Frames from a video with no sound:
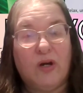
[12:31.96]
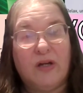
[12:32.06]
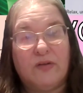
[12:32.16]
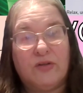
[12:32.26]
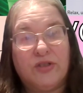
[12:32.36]

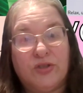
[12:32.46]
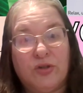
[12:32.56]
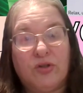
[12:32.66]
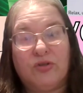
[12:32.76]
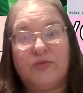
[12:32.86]
other
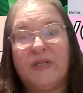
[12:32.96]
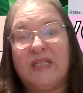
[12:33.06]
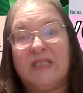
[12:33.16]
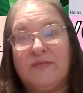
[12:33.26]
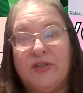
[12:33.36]
circles.
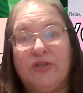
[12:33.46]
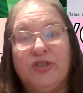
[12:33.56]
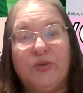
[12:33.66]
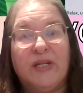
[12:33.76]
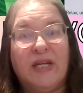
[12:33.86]
Because if you're
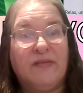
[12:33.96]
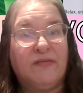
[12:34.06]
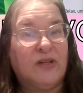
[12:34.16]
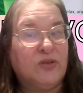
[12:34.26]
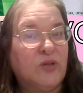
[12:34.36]
doing a
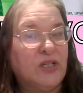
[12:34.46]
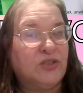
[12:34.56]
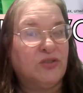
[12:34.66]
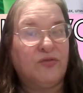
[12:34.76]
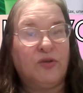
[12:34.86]

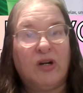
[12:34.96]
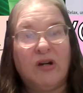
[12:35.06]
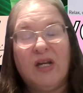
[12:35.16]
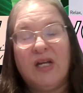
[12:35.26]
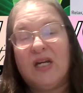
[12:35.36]
fundraiser
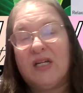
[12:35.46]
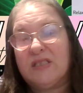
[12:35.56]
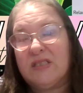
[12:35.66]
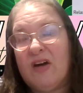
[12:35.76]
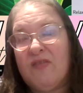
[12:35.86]
for a
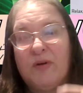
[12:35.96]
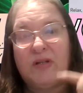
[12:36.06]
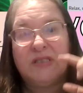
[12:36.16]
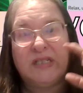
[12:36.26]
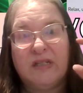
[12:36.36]

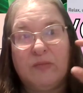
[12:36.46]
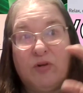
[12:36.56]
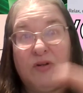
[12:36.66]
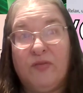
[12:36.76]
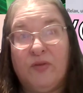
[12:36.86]
softball team
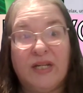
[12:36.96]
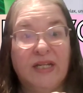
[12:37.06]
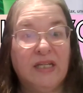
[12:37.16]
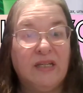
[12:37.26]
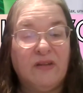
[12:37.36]
or for a
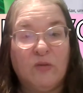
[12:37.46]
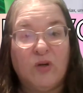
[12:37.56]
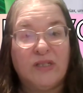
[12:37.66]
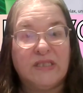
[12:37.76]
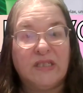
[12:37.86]
kid that
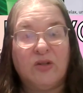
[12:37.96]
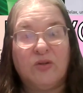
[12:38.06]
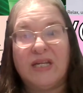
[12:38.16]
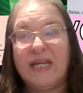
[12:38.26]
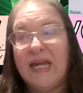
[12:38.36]
wants to
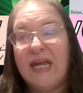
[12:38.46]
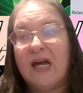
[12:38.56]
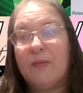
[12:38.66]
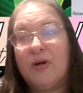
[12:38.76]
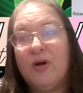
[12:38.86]
go to
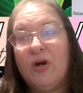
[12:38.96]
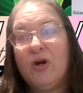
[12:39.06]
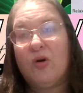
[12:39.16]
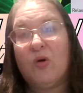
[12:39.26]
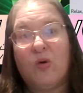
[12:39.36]
camp
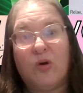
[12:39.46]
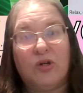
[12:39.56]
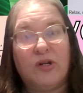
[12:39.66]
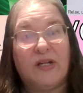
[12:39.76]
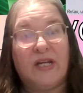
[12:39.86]

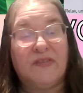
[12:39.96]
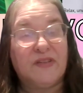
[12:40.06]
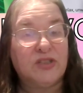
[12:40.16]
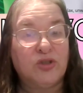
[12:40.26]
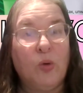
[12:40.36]
or at
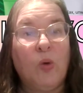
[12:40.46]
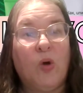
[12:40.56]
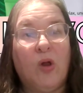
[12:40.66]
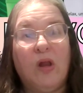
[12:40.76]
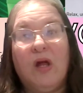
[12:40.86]
the
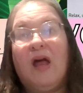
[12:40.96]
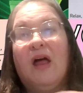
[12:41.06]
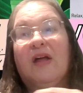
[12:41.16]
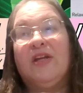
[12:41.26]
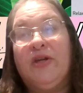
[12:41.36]
school,
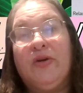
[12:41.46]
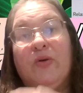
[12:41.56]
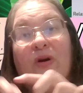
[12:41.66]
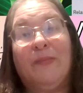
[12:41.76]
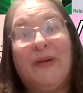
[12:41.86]

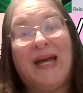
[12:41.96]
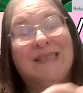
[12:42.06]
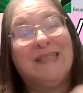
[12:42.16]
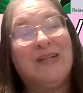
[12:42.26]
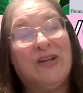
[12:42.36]
you are
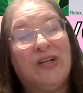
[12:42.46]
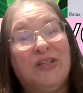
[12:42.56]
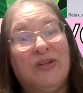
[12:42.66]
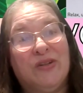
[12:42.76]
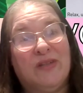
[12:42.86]
passing
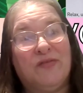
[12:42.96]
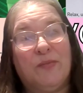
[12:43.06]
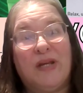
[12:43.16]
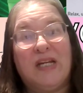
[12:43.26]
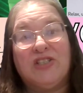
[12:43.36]
on your
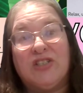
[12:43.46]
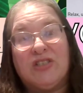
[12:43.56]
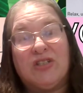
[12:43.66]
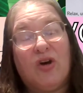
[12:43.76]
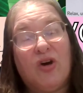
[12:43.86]

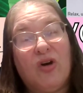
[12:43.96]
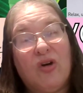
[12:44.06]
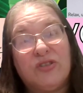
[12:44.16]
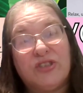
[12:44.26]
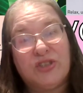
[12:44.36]
information to
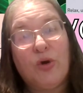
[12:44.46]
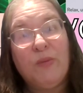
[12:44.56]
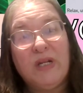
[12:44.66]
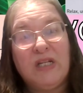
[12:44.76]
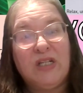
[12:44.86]
so
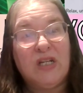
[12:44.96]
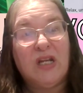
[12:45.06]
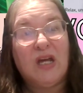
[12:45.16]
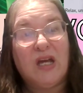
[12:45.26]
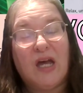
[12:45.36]
many
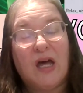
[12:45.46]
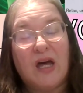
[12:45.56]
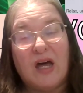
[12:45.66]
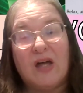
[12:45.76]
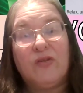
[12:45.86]

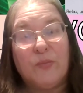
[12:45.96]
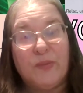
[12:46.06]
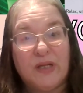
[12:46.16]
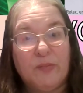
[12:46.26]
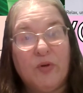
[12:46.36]
other
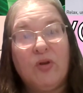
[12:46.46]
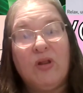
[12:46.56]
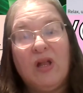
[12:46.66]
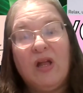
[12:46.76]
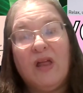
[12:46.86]

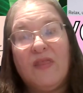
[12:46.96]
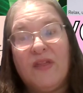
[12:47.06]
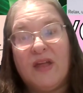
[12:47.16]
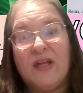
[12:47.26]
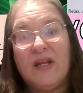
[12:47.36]
people
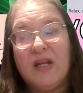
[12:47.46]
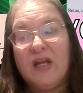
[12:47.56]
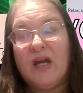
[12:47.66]
that